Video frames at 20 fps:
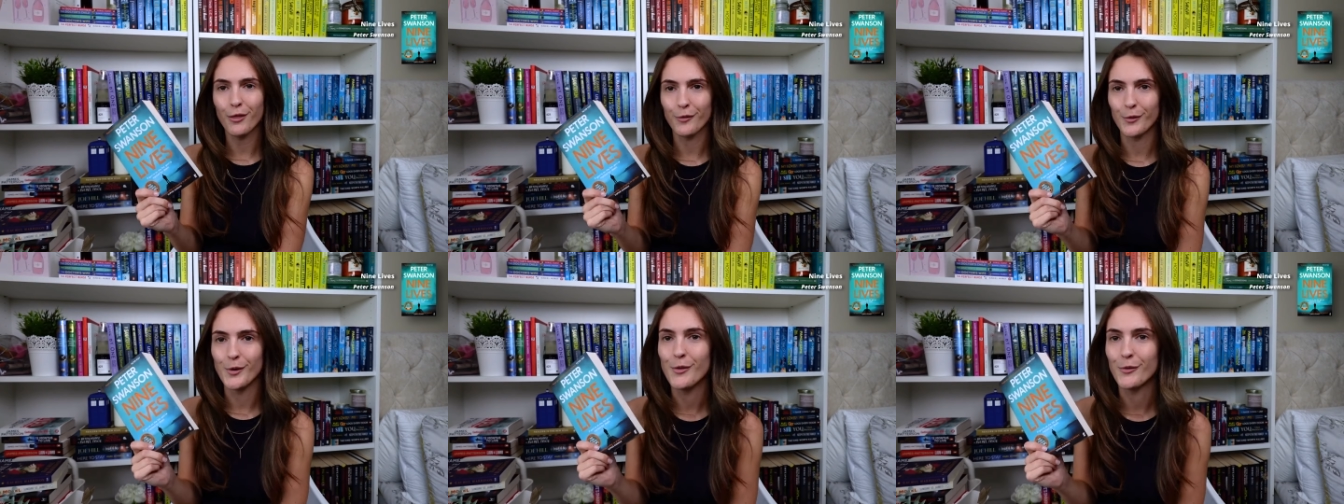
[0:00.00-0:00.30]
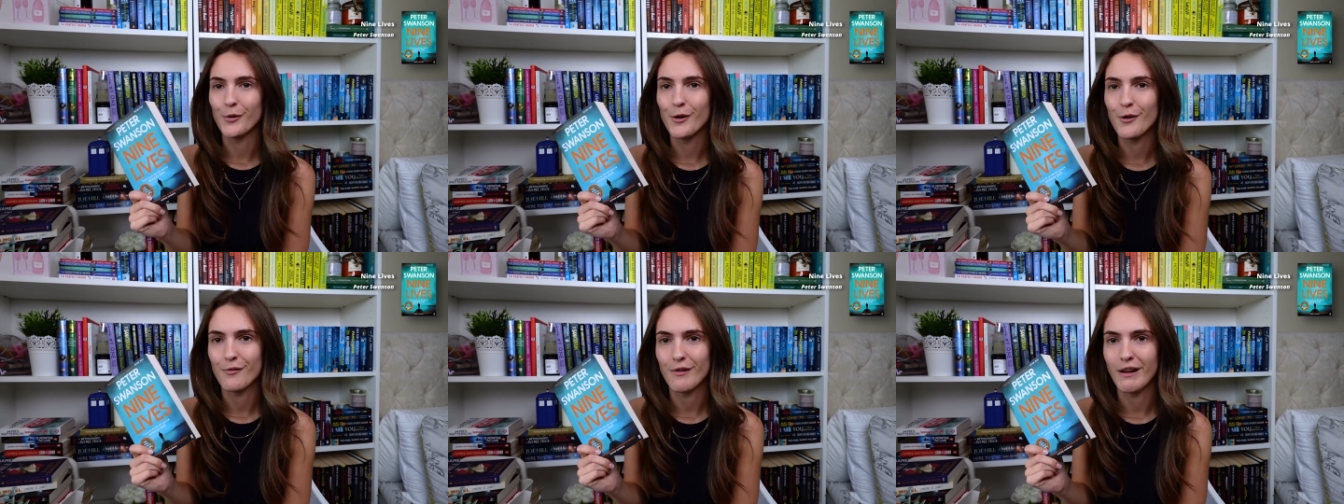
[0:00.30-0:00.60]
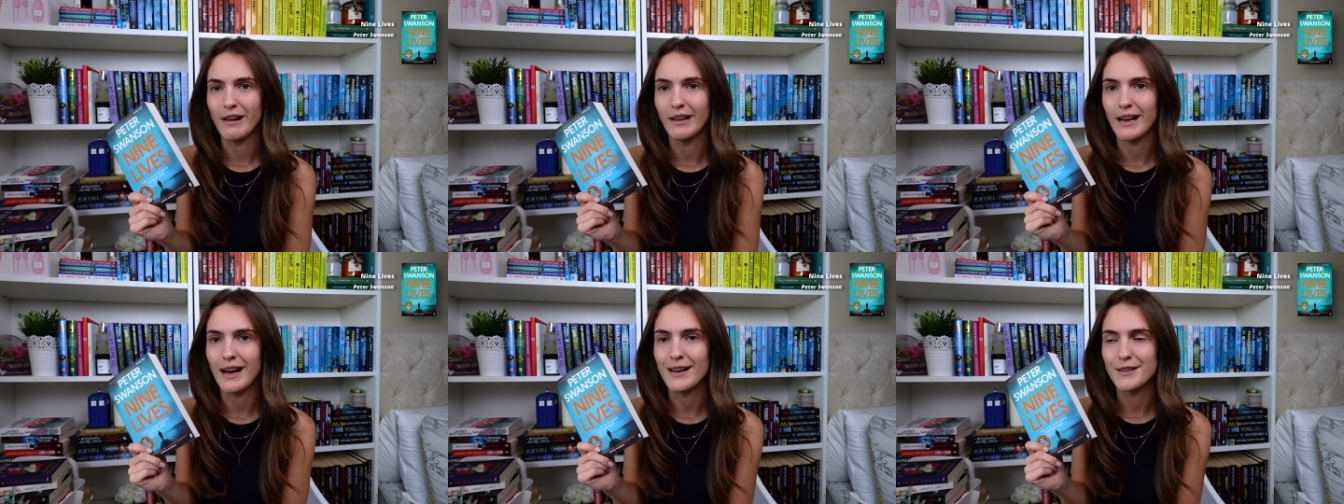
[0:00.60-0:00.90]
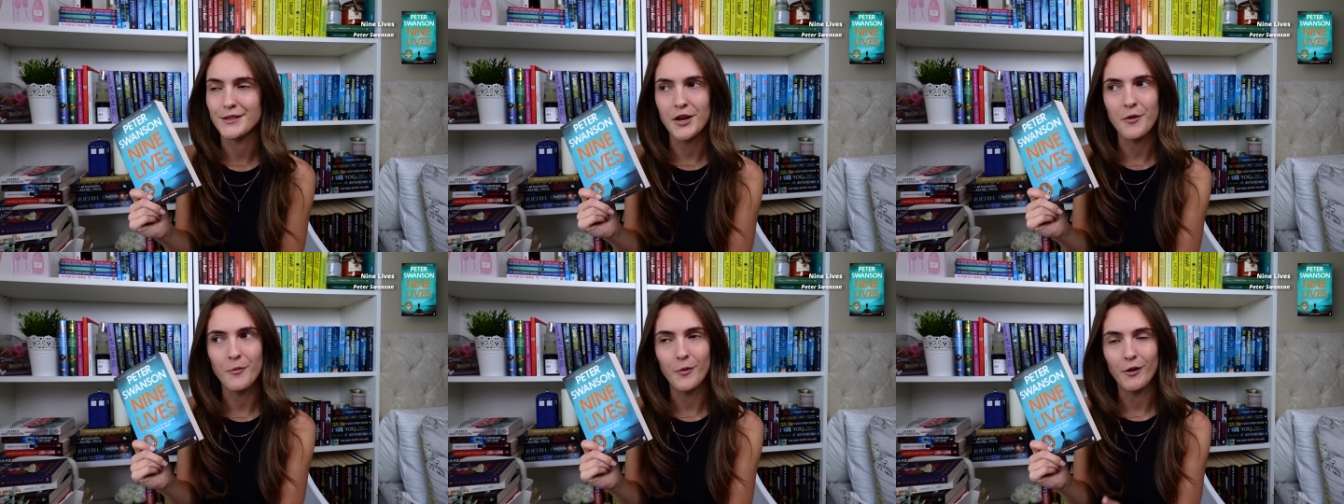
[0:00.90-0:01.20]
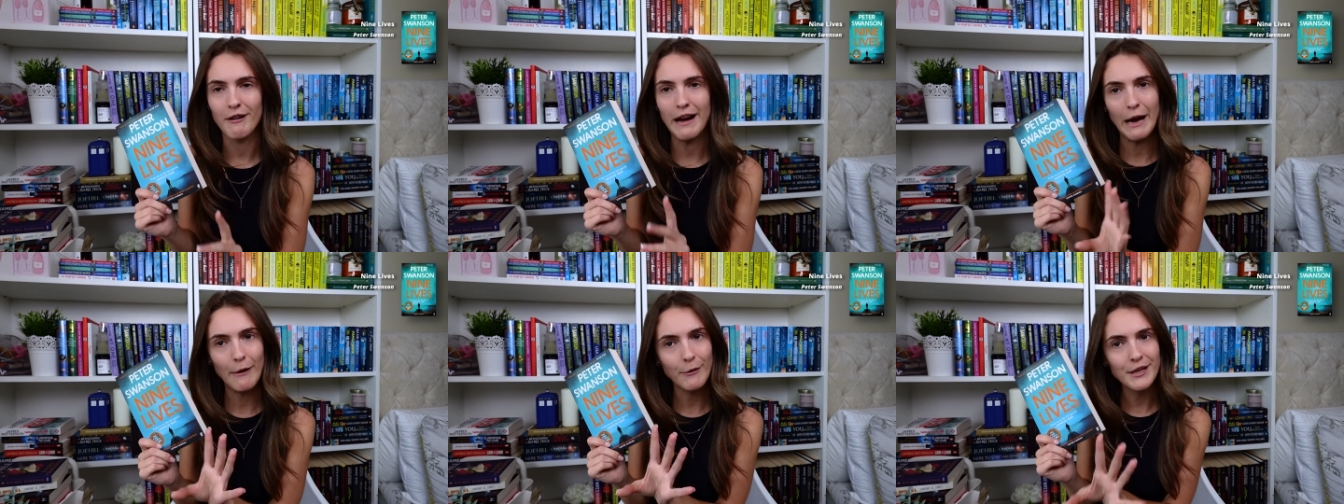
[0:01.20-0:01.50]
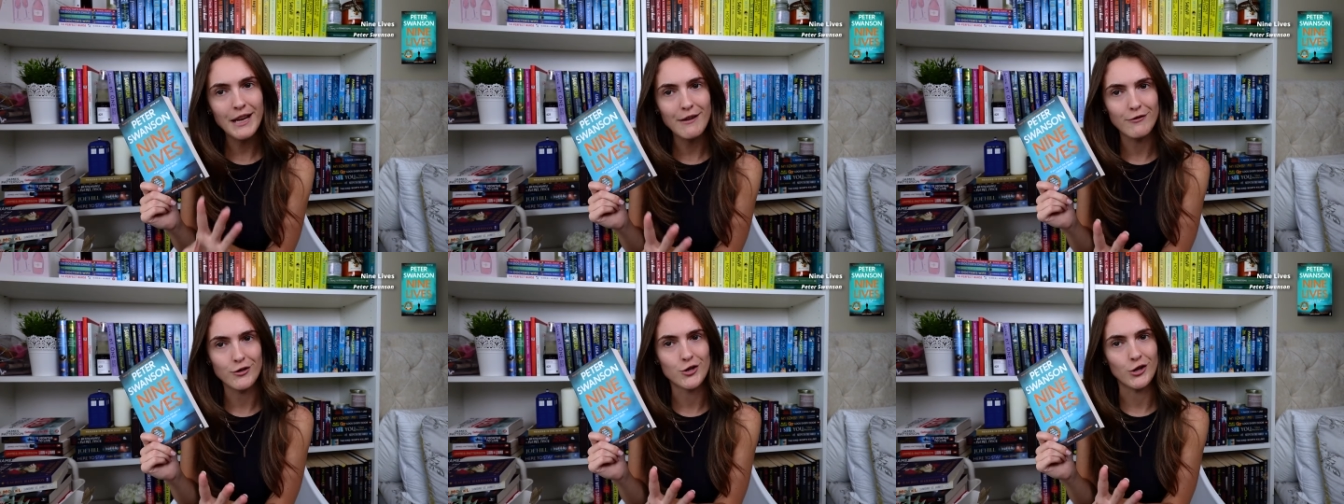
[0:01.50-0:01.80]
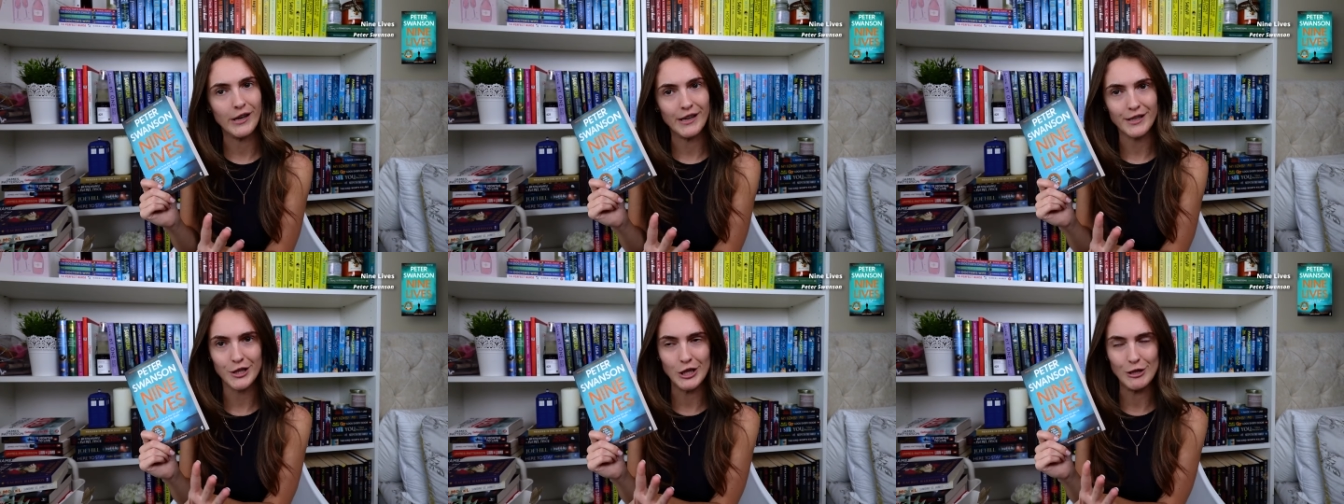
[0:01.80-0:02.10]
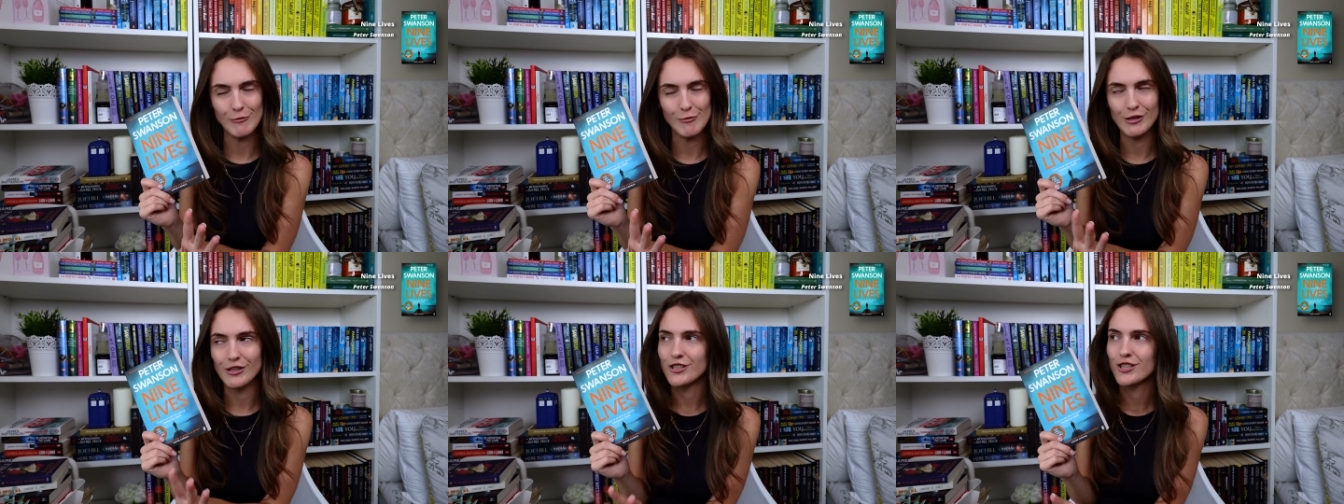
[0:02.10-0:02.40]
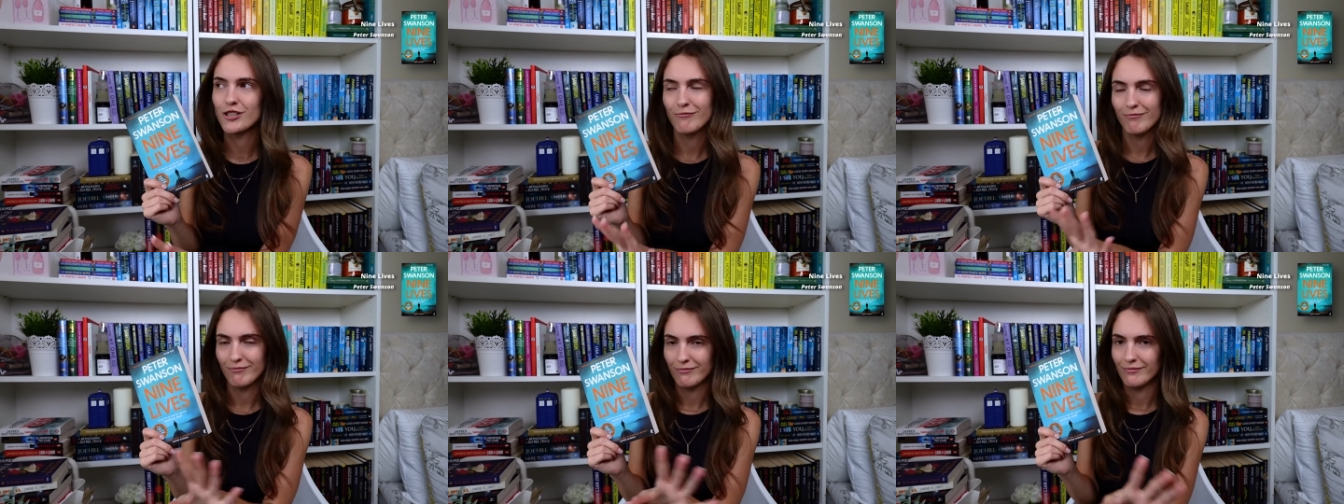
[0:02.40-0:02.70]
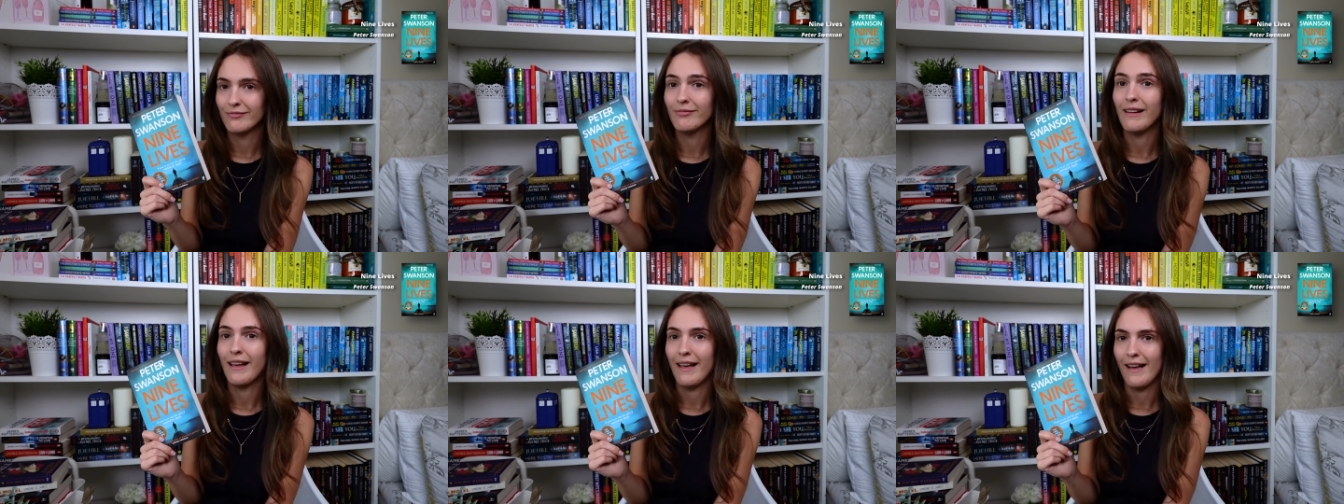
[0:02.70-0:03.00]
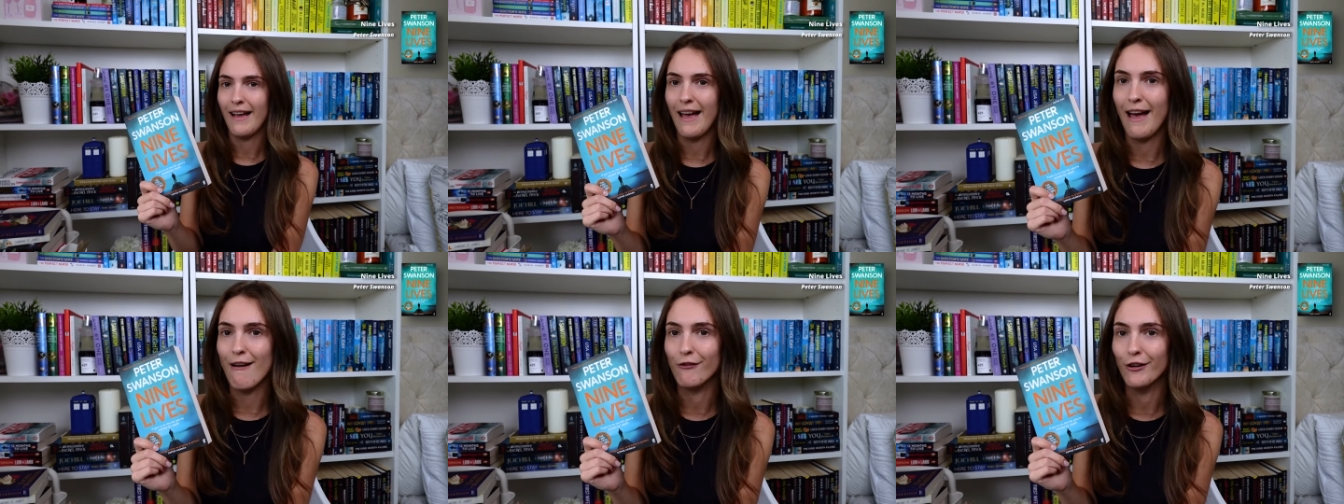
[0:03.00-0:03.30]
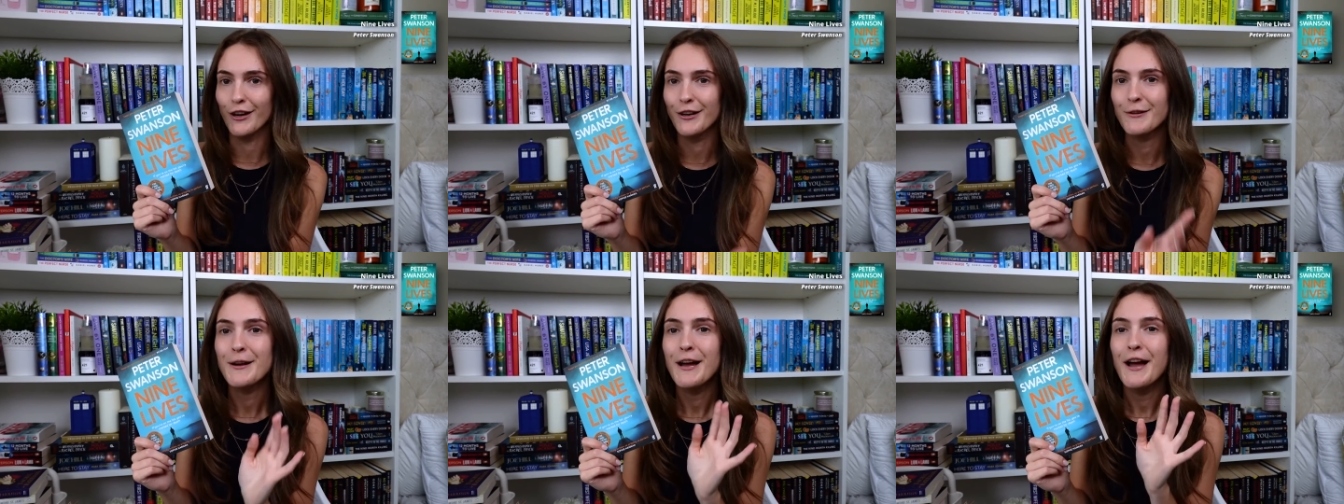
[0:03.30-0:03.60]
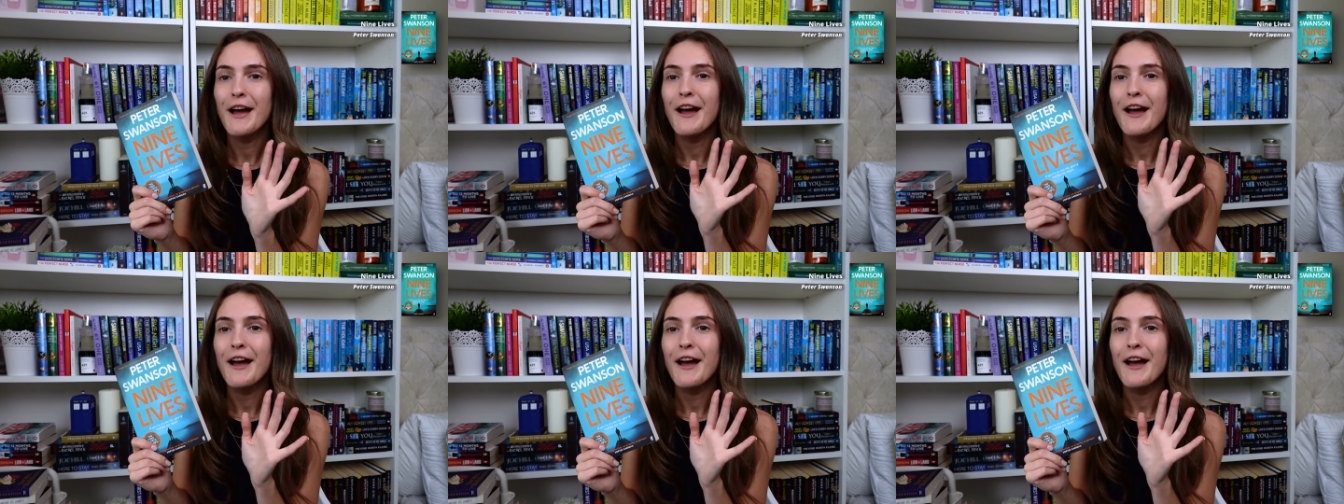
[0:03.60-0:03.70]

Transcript: through and through thriller, guys. Don't worry, I will never stray too much ever.